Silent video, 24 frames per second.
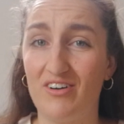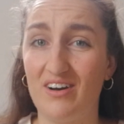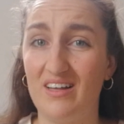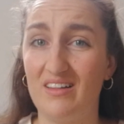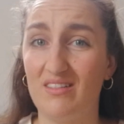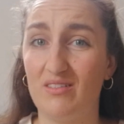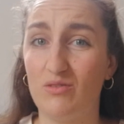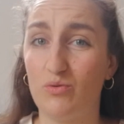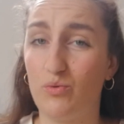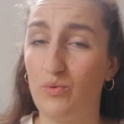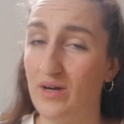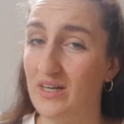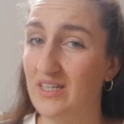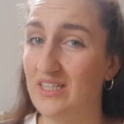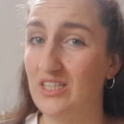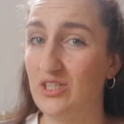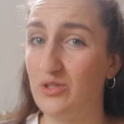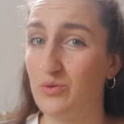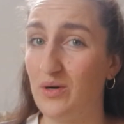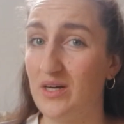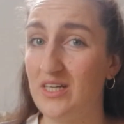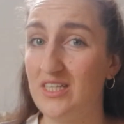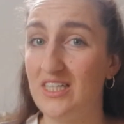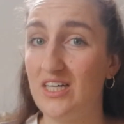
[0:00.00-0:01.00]
than
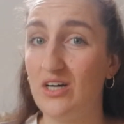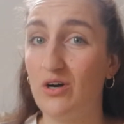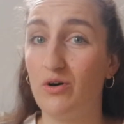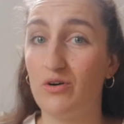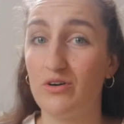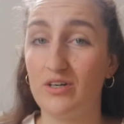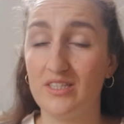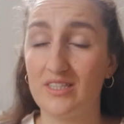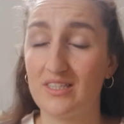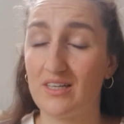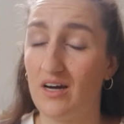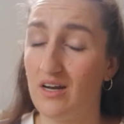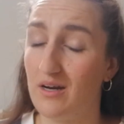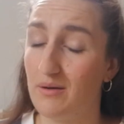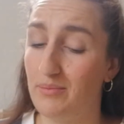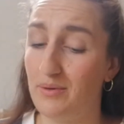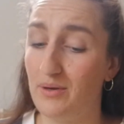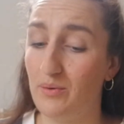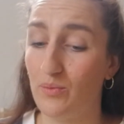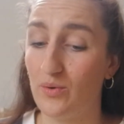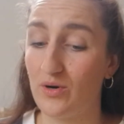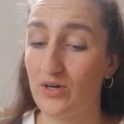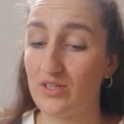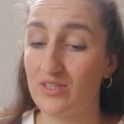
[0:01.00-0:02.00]
2020 or it's gonna
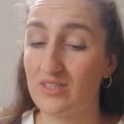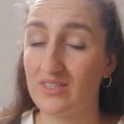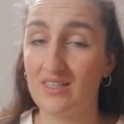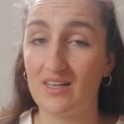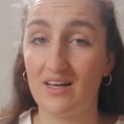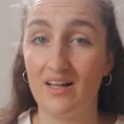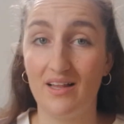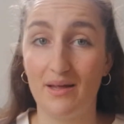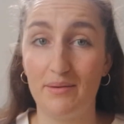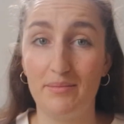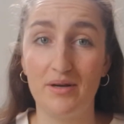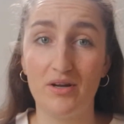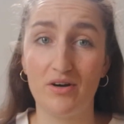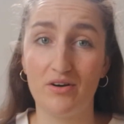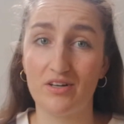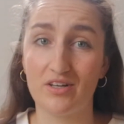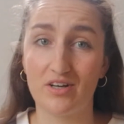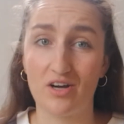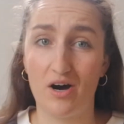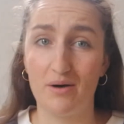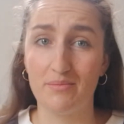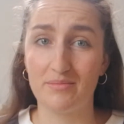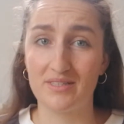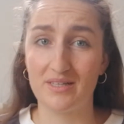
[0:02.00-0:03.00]
be worse let me know in the
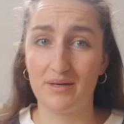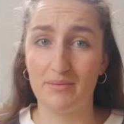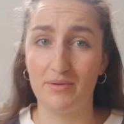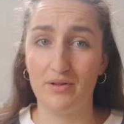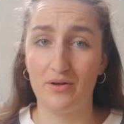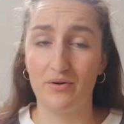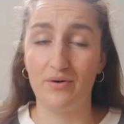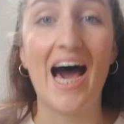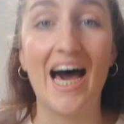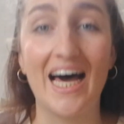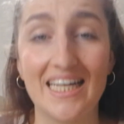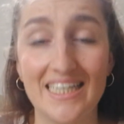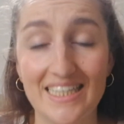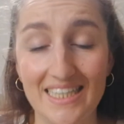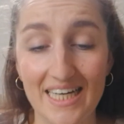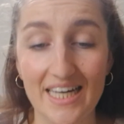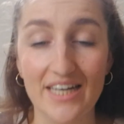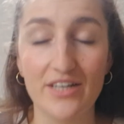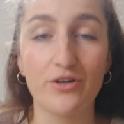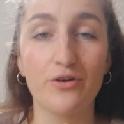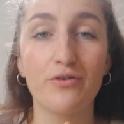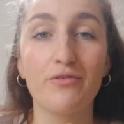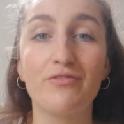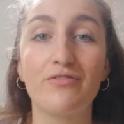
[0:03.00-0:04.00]
comments down below and
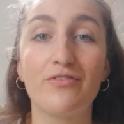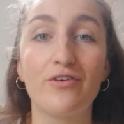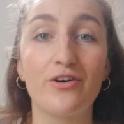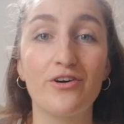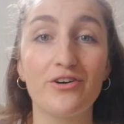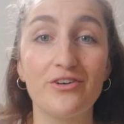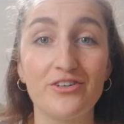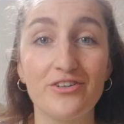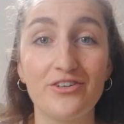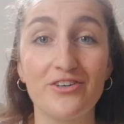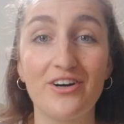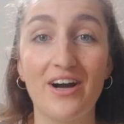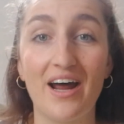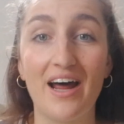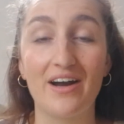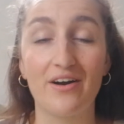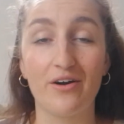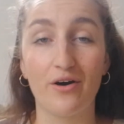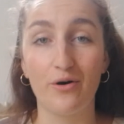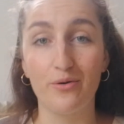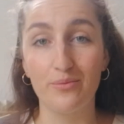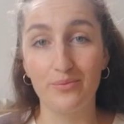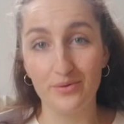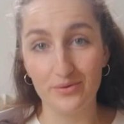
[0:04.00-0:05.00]
yeah no further i
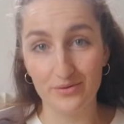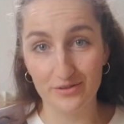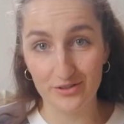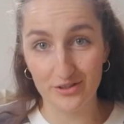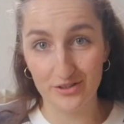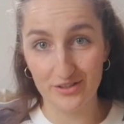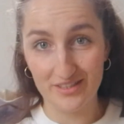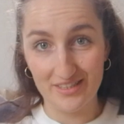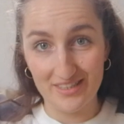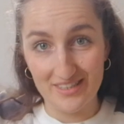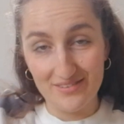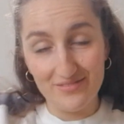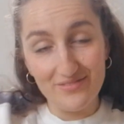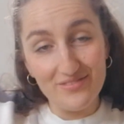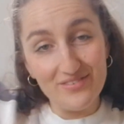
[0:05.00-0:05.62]
hope you enjoyed this